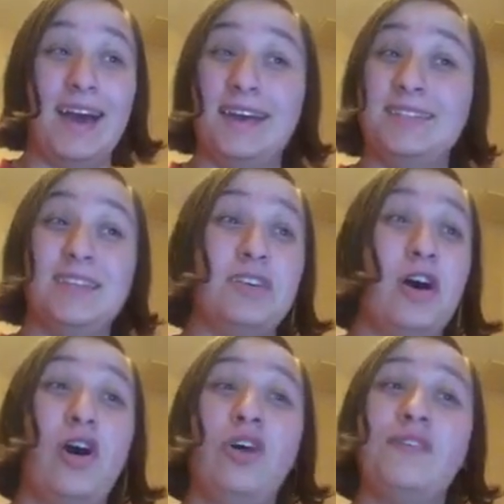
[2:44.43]
I see the
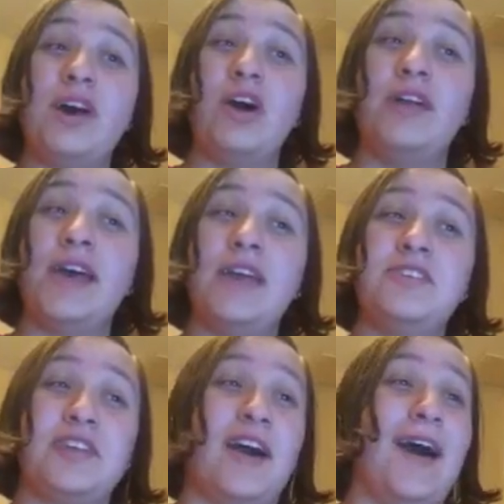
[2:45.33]
whole world
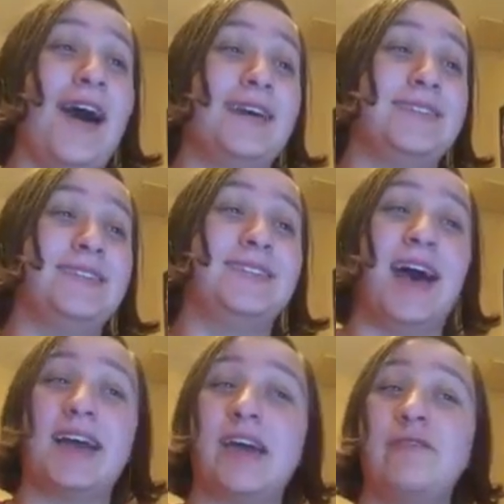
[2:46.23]
in your eyes, it's
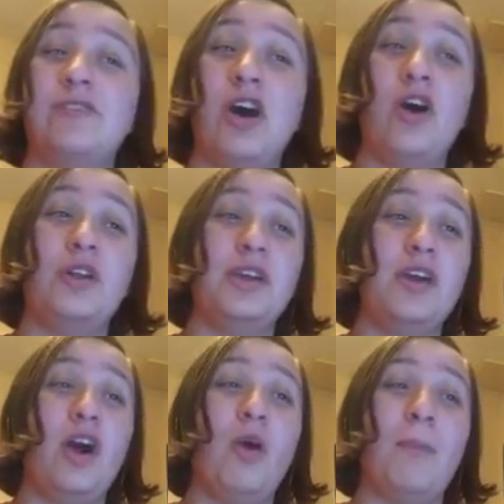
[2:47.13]
like I've known
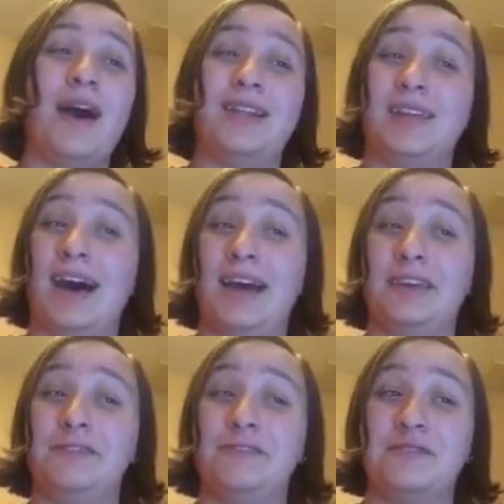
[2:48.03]
you all my
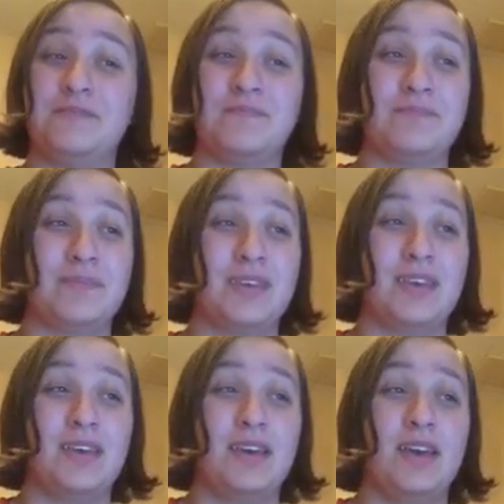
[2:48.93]
life.
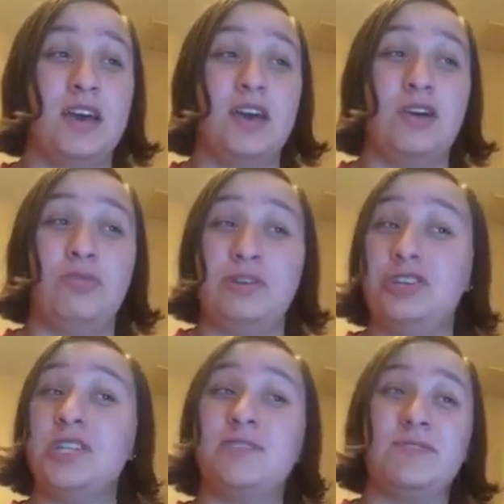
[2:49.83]
We
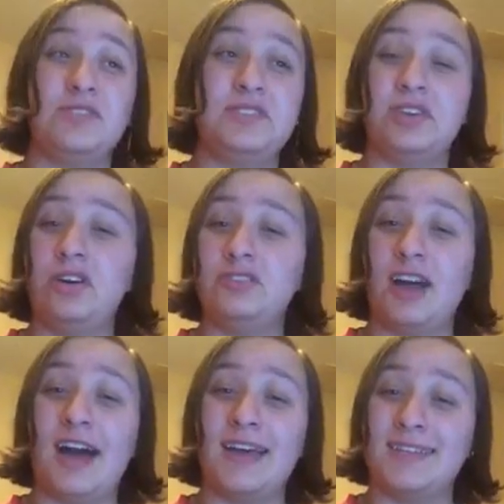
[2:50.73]
just feel so
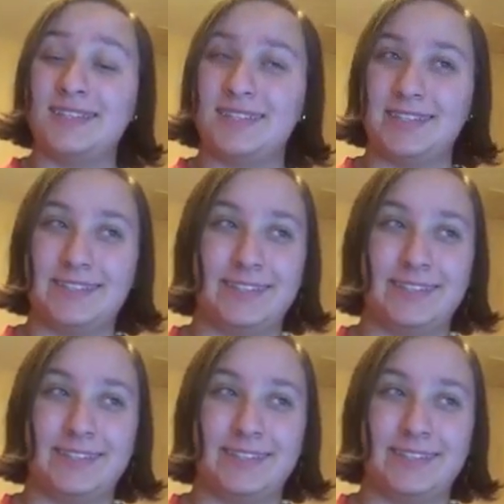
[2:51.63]
right.